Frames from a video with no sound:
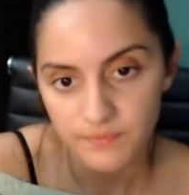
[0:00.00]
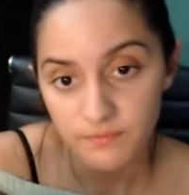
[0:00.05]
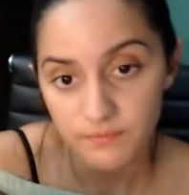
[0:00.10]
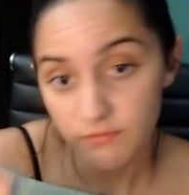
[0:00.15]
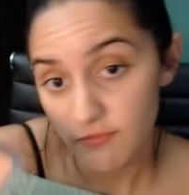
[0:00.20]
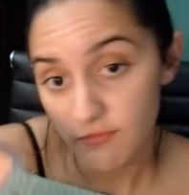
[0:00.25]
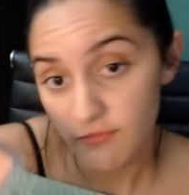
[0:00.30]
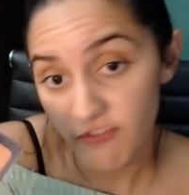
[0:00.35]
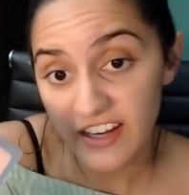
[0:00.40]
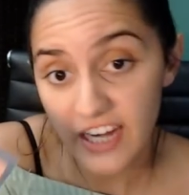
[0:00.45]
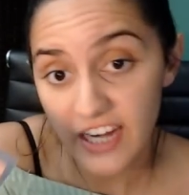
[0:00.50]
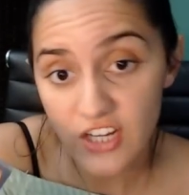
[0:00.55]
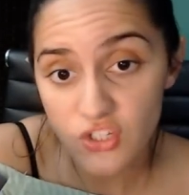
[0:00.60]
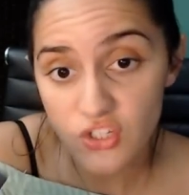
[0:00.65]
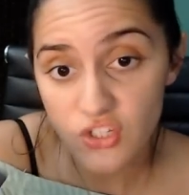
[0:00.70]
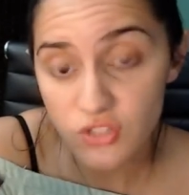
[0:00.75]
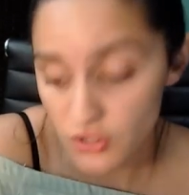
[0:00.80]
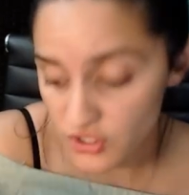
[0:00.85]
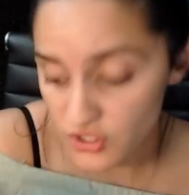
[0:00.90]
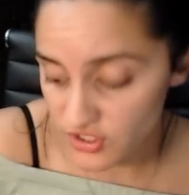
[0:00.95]

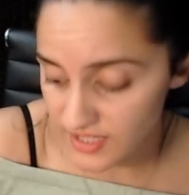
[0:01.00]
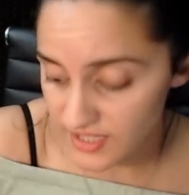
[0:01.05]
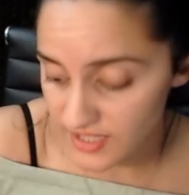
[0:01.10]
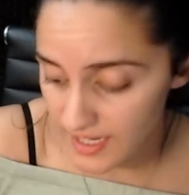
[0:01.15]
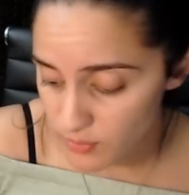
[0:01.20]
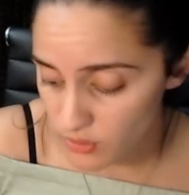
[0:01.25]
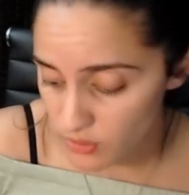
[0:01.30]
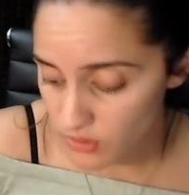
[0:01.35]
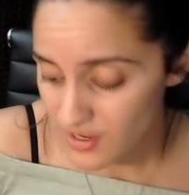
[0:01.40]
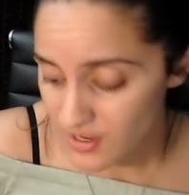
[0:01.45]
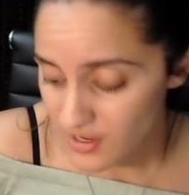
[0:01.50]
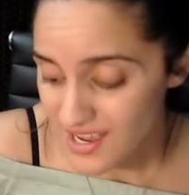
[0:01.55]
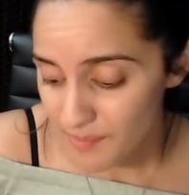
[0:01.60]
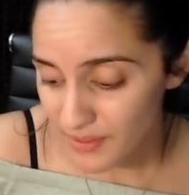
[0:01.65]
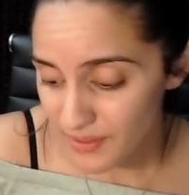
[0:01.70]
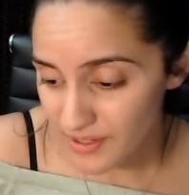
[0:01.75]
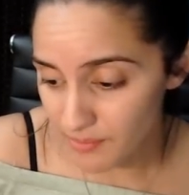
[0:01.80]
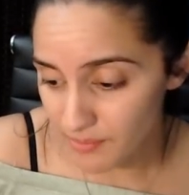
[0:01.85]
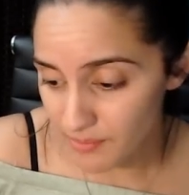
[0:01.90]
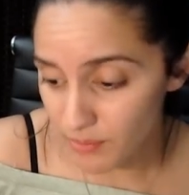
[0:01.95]
Financially, you're stable.
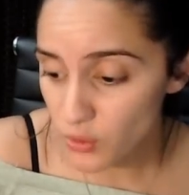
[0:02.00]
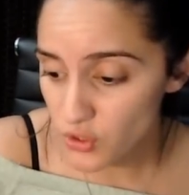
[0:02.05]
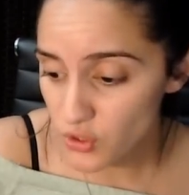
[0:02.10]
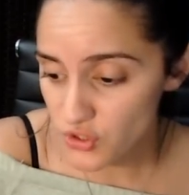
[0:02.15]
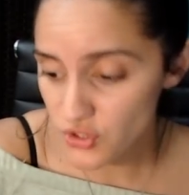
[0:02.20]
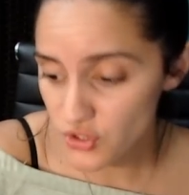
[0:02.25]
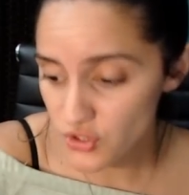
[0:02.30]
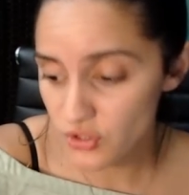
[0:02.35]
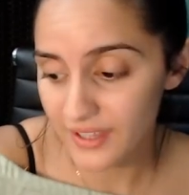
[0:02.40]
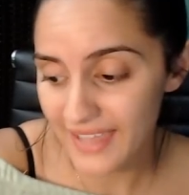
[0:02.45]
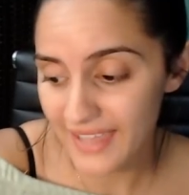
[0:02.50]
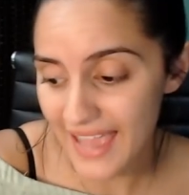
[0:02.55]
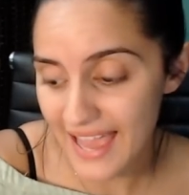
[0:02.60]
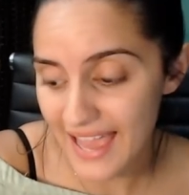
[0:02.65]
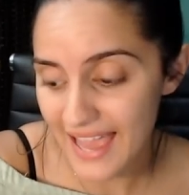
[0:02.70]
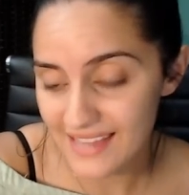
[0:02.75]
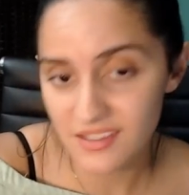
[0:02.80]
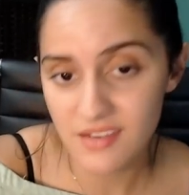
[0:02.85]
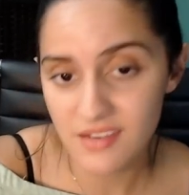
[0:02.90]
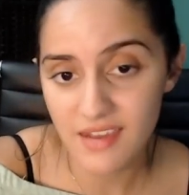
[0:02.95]
But emotionally,
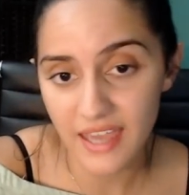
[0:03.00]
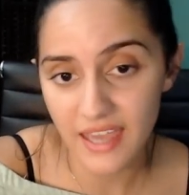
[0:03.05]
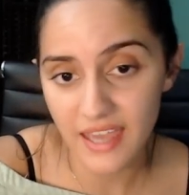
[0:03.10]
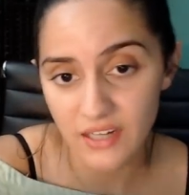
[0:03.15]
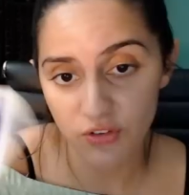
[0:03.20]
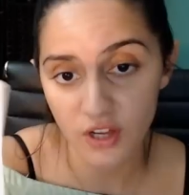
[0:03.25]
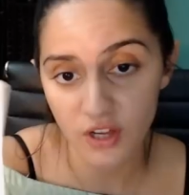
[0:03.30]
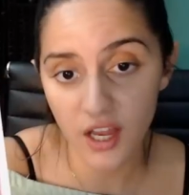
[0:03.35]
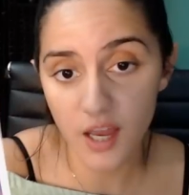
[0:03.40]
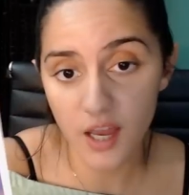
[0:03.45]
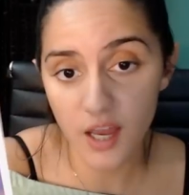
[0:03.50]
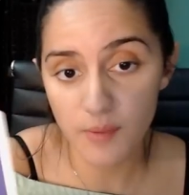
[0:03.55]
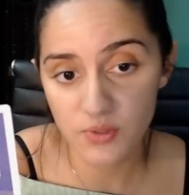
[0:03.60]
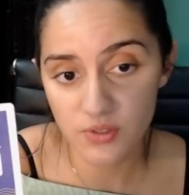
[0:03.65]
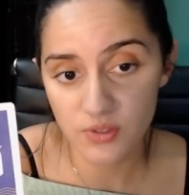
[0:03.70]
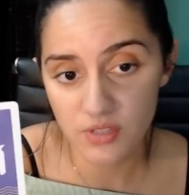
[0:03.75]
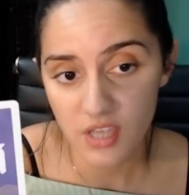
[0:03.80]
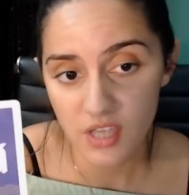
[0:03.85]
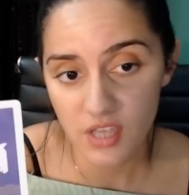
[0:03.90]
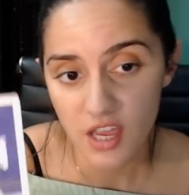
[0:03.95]
as the Knight of
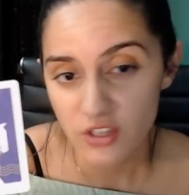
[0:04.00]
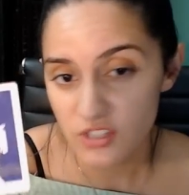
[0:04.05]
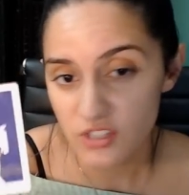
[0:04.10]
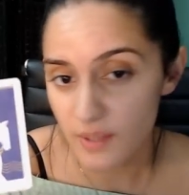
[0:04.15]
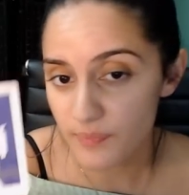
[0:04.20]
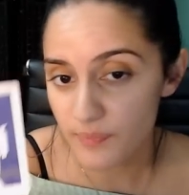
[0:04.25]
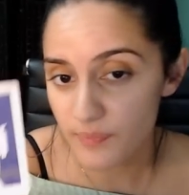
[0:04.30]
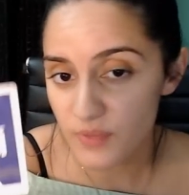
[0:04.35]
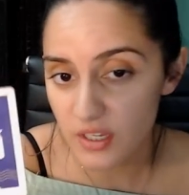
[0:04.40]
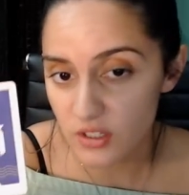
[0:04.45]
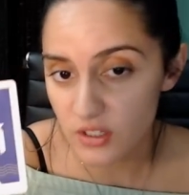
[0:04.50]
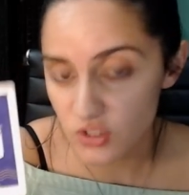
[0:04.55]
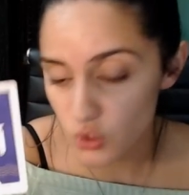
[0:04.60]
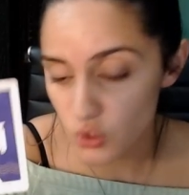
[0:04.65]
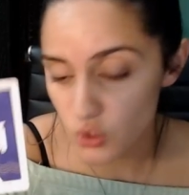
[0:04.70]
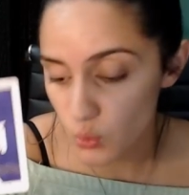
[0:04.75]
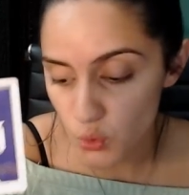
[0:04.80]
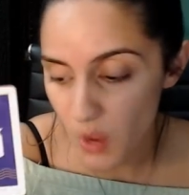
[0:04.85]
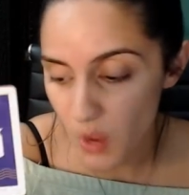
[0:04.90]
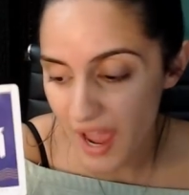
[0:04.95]
Cups, something
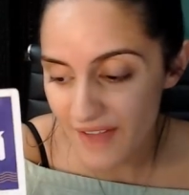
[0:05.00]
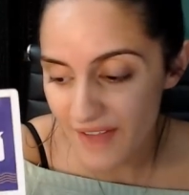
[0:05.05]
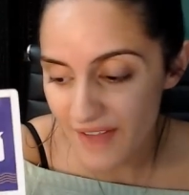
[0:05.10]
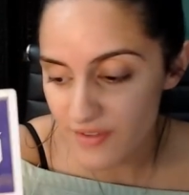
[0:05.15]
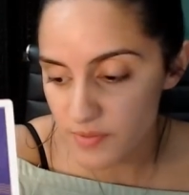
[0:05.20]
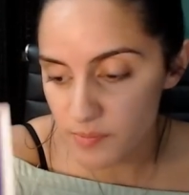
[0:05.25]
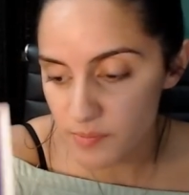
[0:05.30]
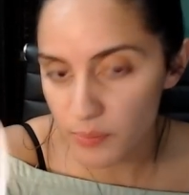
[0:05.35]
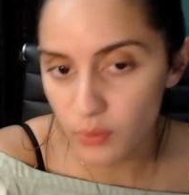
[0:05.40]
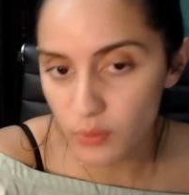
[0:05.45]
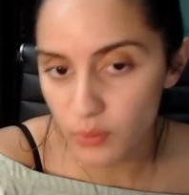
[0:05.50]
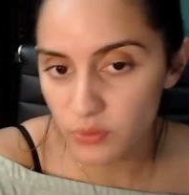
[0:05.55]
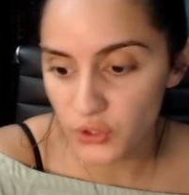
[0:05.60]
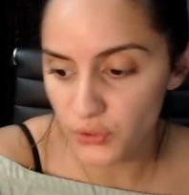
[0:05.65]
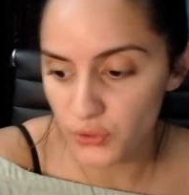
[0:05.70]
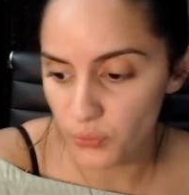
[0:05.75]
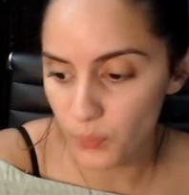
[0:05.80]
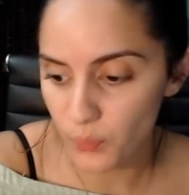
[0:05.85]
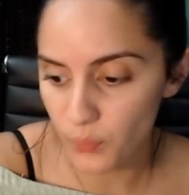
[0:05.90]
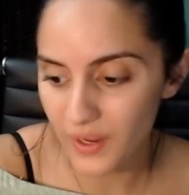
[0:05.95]
you haven't been pulling
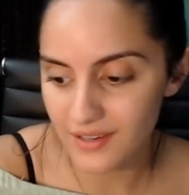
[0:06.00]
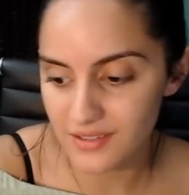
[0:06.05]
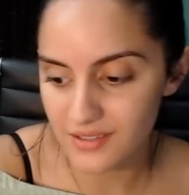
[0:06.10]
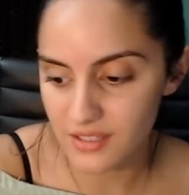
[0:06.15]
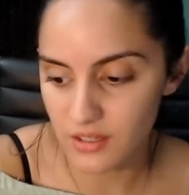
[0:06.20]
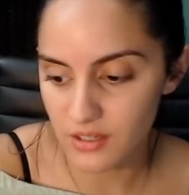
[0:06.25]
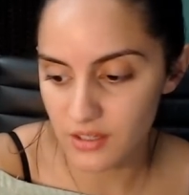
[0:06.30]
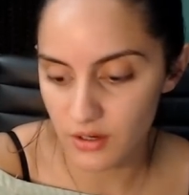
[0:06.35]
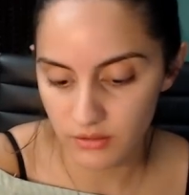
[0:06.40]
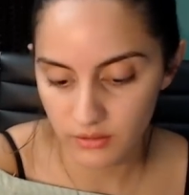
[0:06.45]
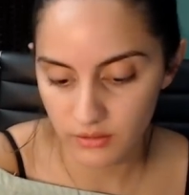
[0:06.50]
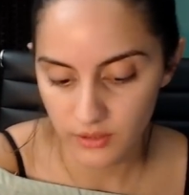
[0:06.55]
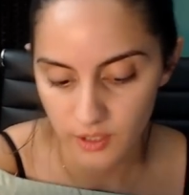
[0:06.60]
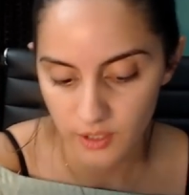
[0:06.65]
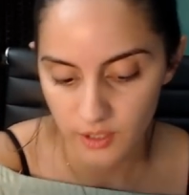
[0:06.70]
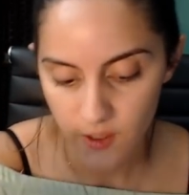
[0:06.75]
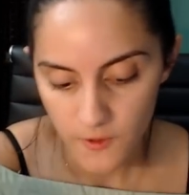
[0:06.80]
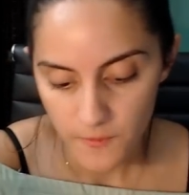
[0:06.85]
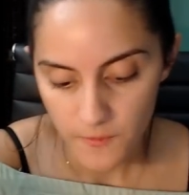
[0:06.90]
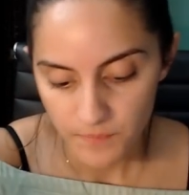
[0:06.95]
your weight here.
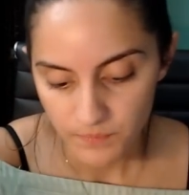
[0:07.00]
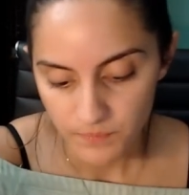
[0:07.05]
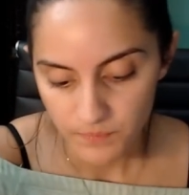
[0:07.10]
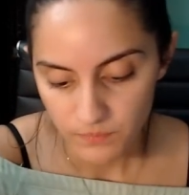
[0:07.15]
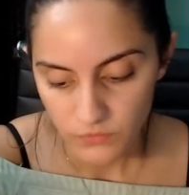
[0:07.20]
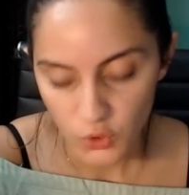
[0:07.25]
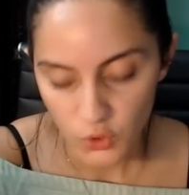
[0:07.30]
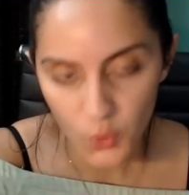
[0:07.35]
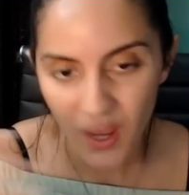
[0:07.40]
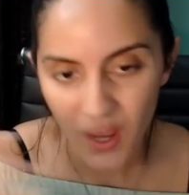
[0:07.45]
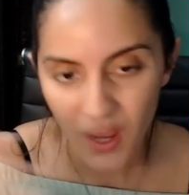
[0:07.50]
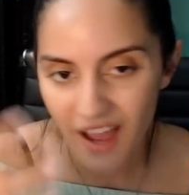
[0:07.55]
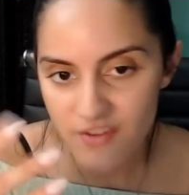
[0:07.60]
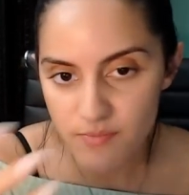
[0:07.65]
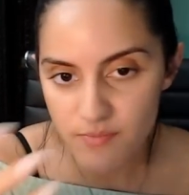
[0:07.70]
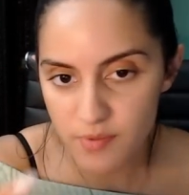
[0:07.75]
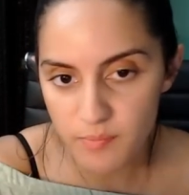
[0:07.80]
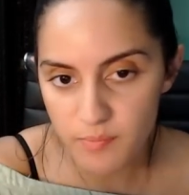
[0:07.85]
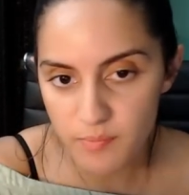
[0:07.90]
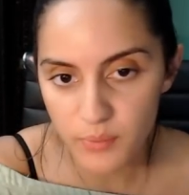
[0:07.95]
You
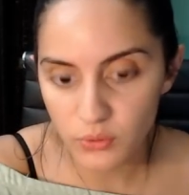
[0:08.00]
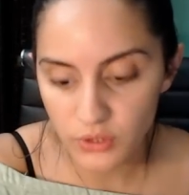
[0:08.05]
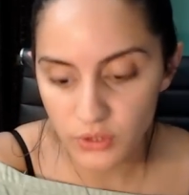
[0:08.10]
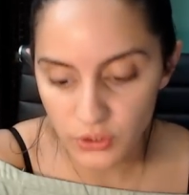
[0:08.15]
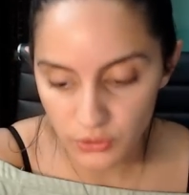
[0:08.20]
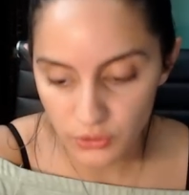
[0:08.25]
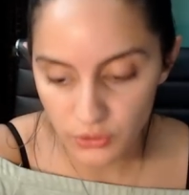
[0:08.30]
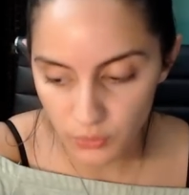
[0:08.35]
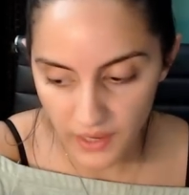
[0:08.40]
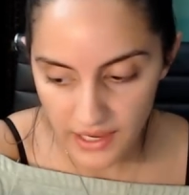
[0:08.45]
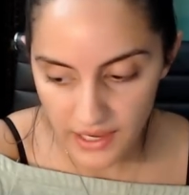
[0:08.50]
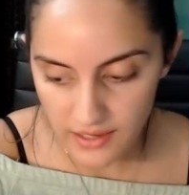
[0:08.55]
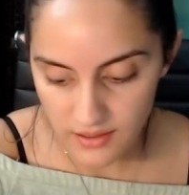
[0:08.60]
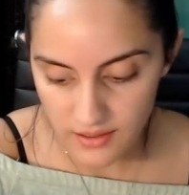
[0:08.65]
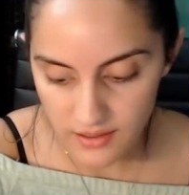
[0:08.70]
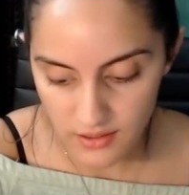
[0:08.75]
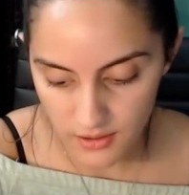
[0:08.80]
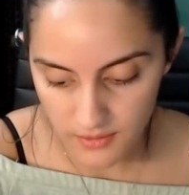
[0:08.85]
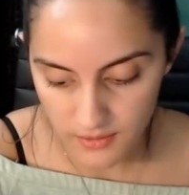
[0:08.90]
haven't been pulling your weight here.